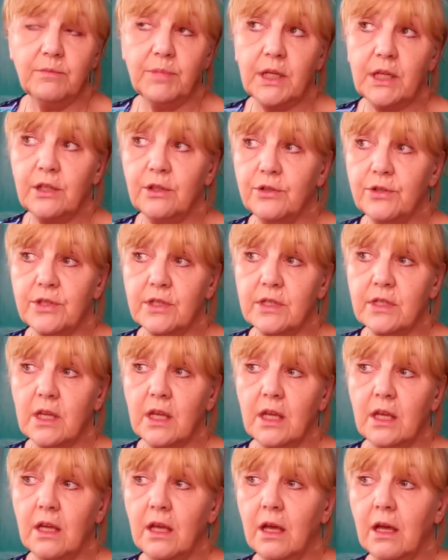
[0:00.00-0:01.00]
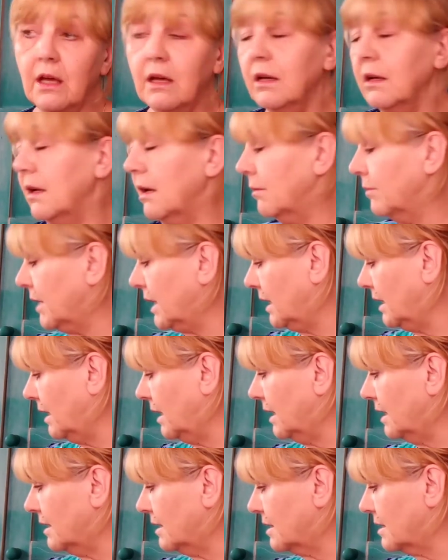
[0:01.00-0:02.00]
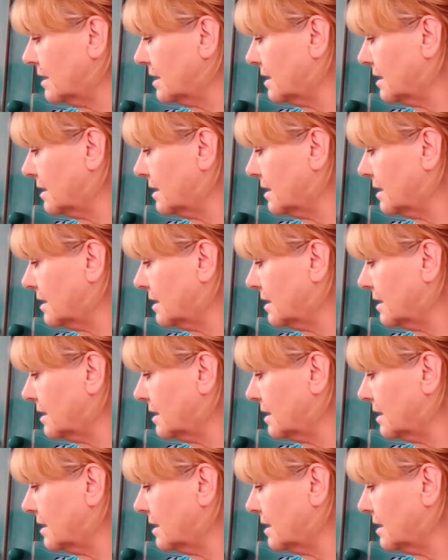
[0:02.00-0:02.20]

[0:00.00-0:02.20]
because, I mean, it's